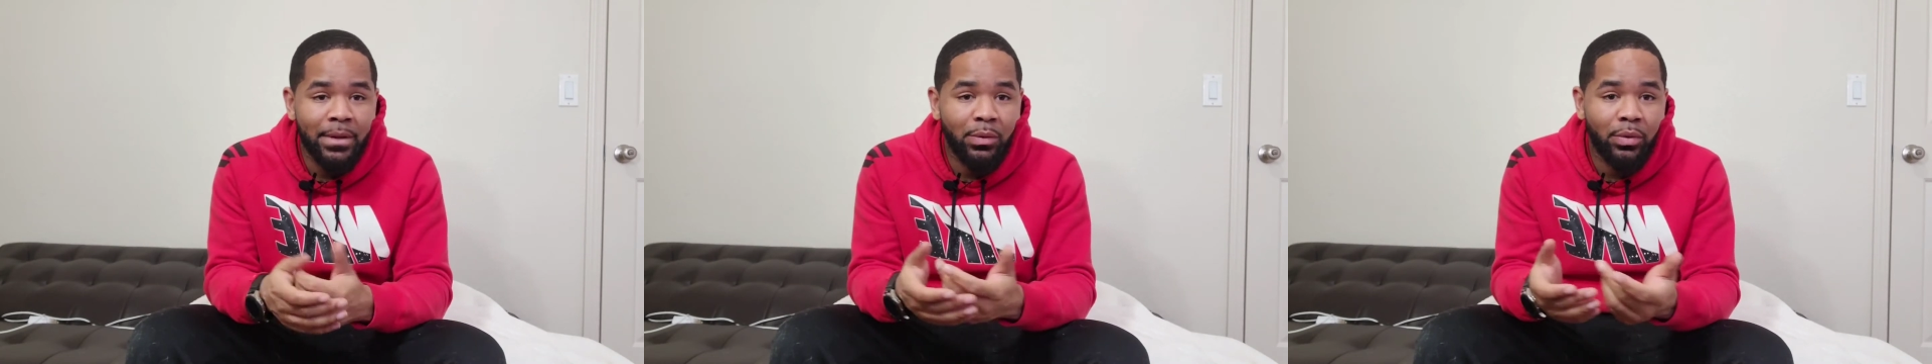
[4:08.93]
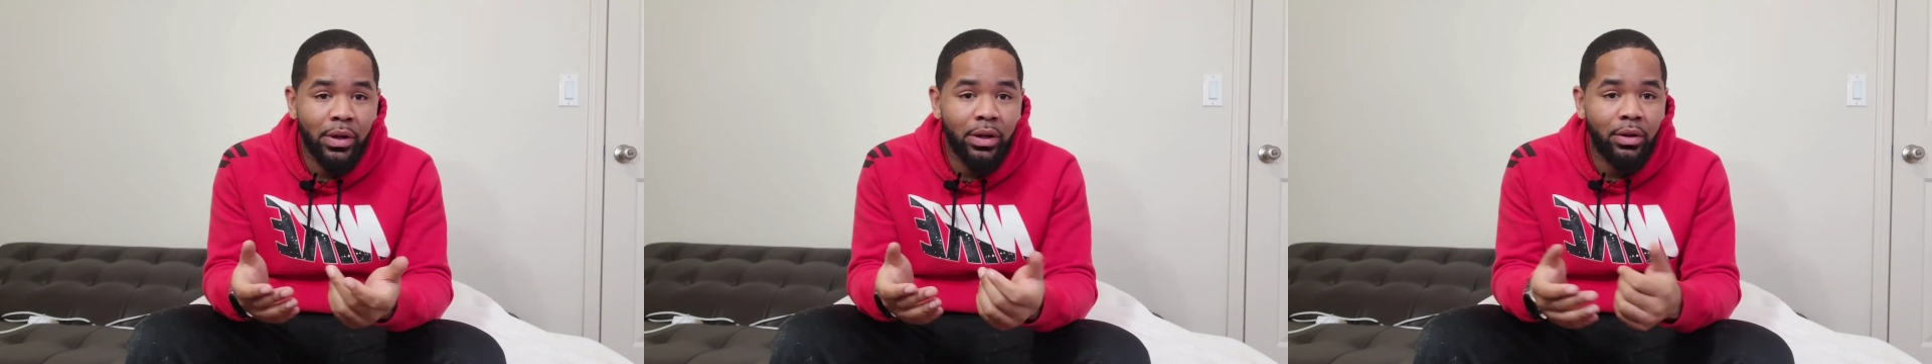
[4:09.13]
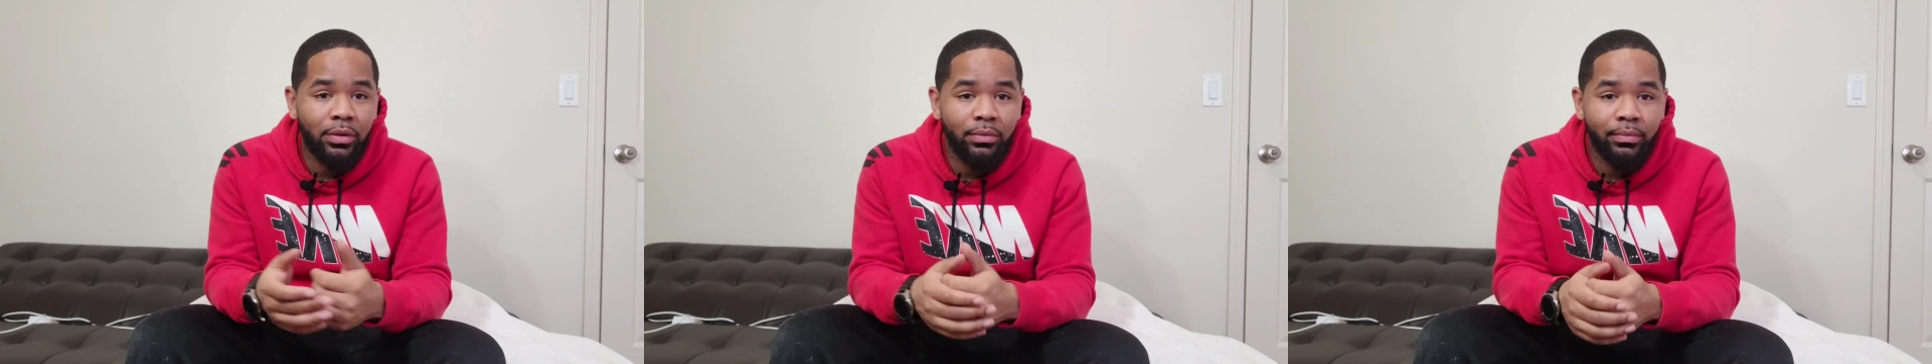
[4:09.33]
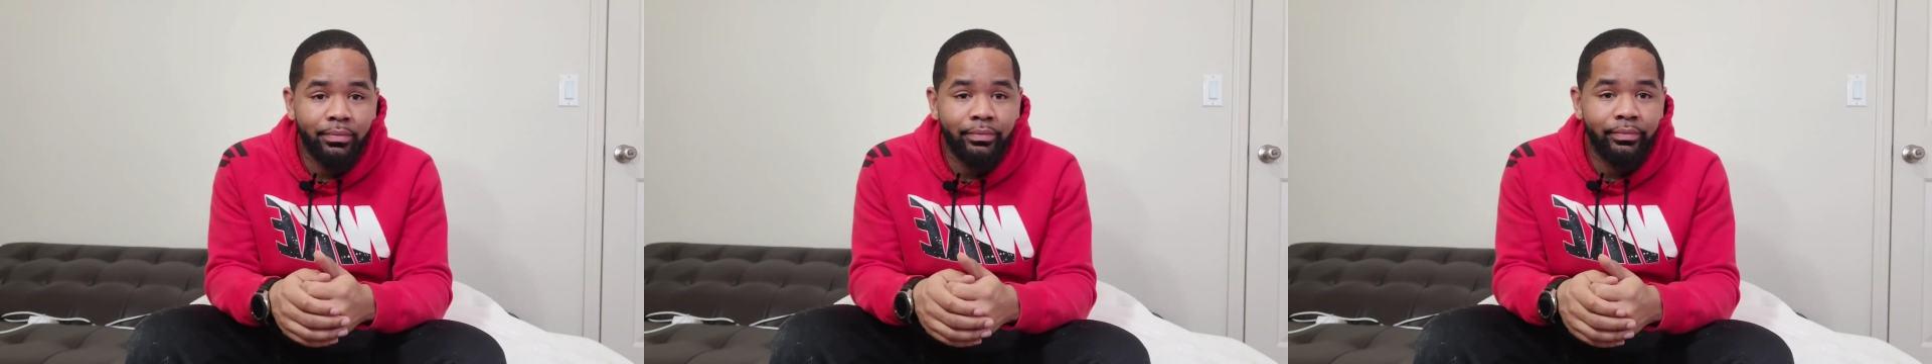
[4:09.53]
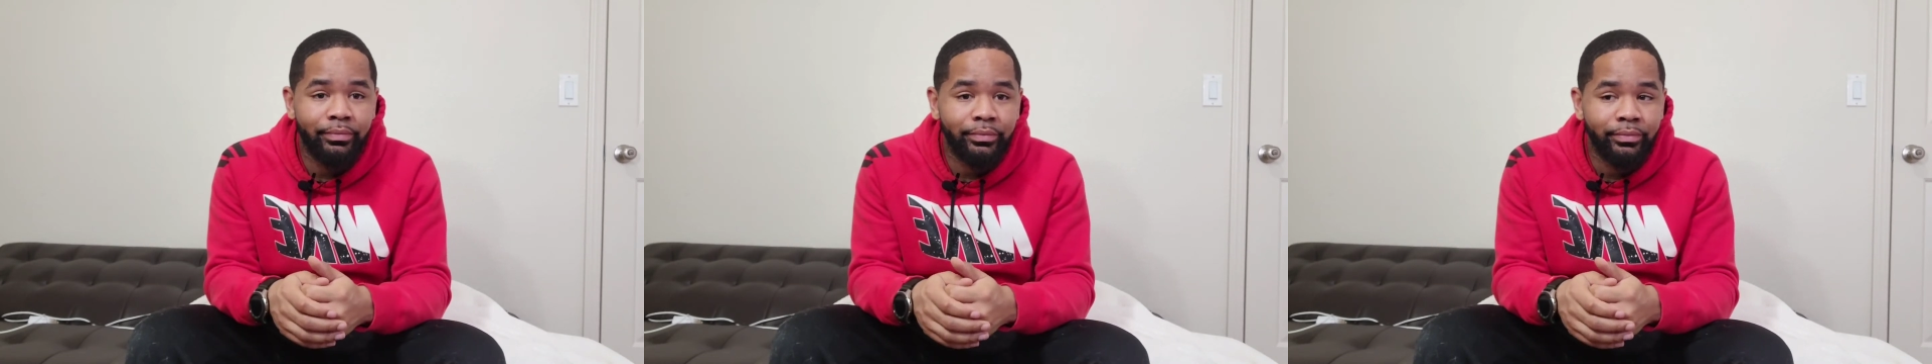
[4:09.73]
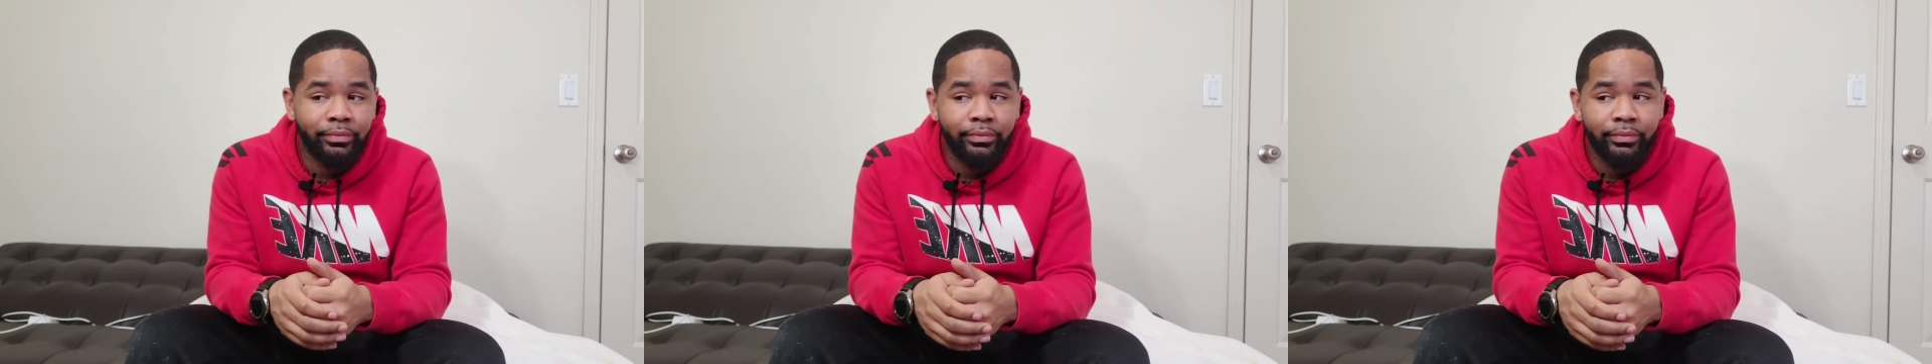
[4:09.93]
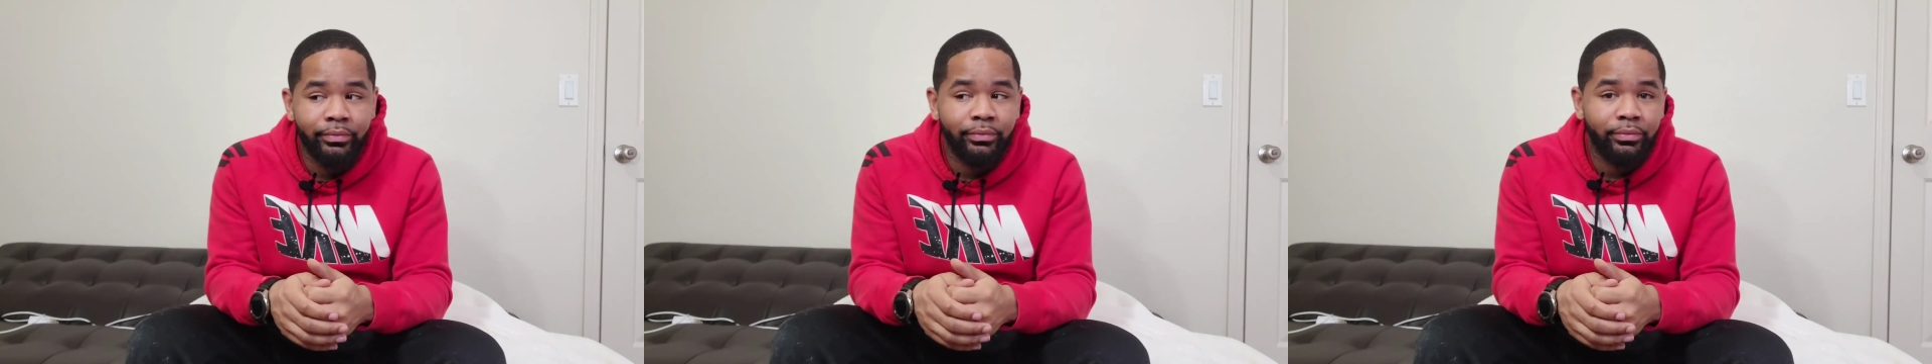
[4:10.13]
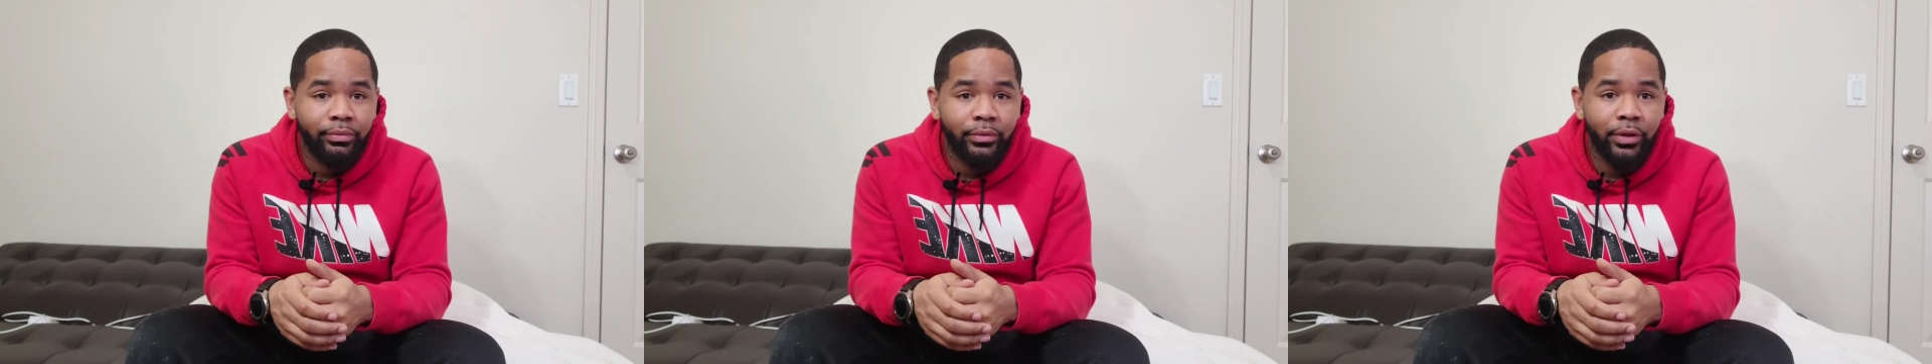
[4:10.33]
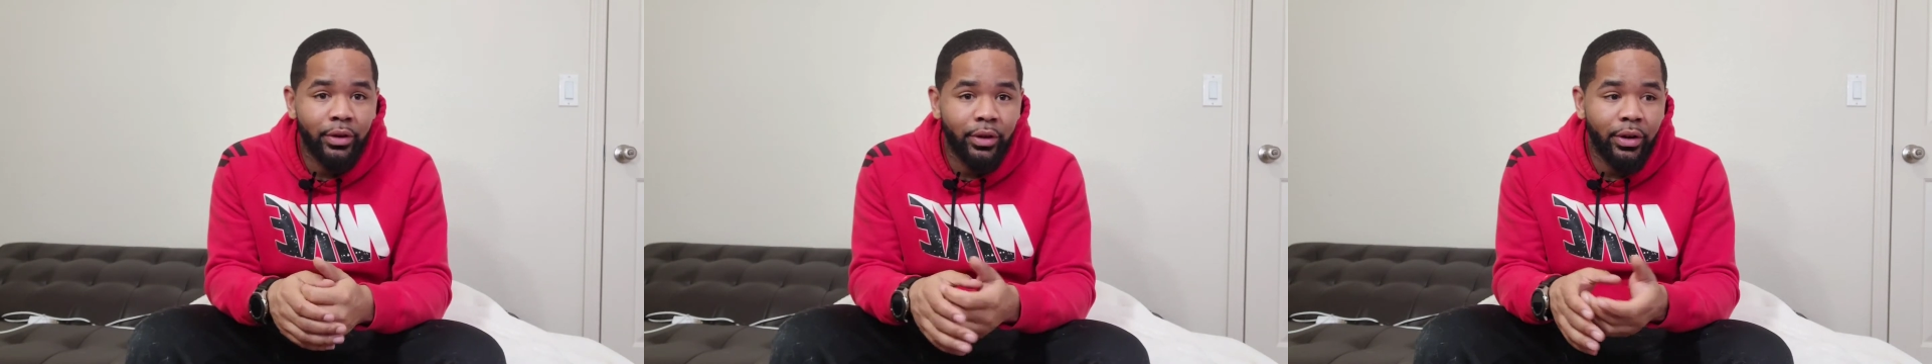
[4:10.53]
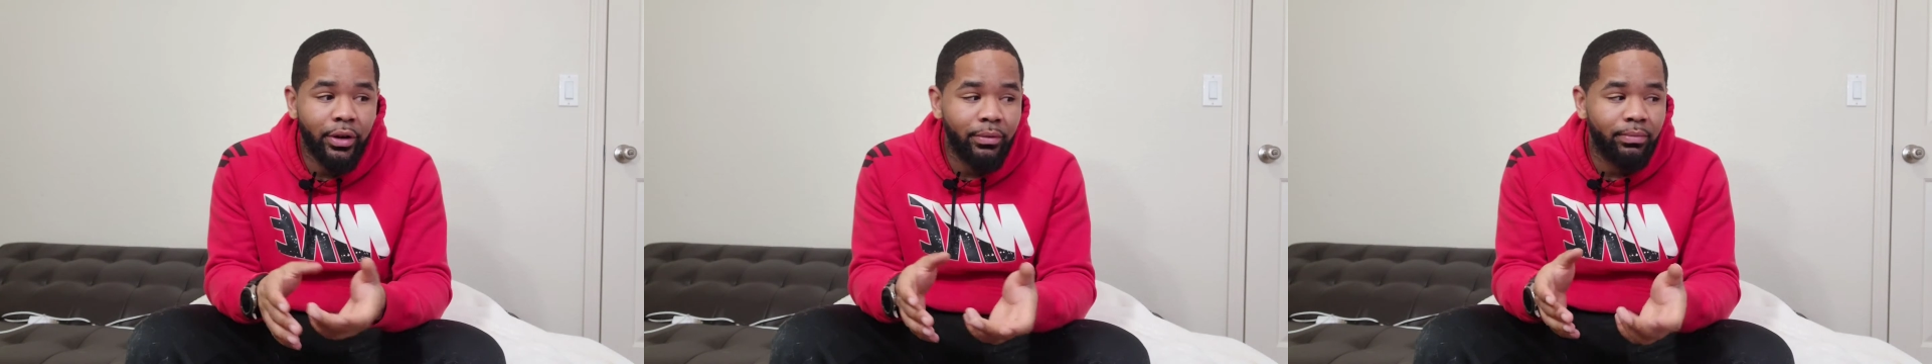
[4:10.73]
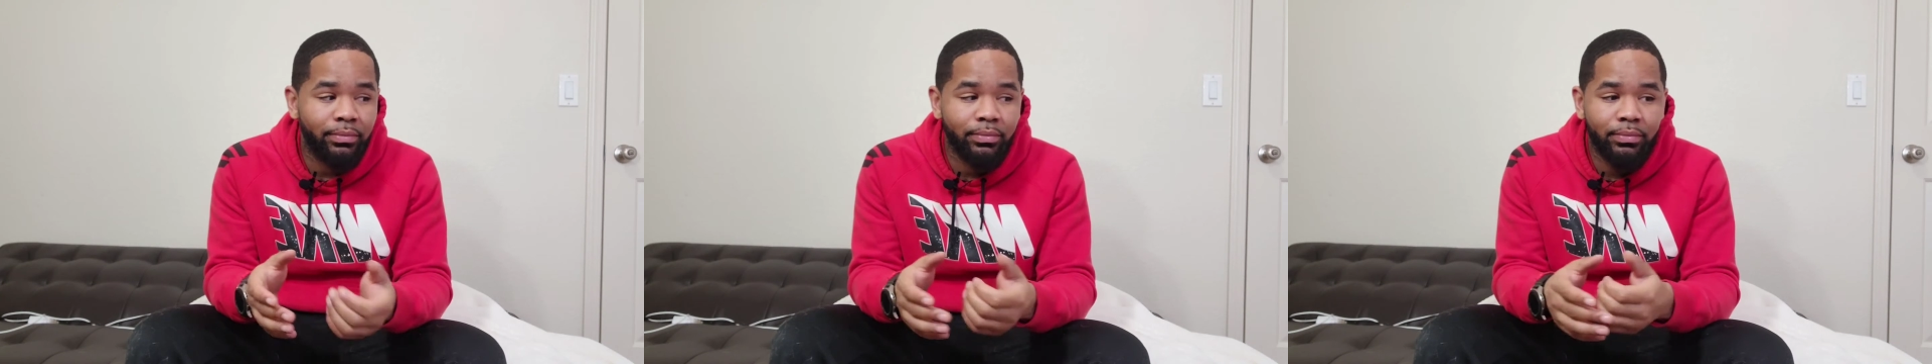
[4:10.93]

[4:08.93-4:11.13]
well, you're going to,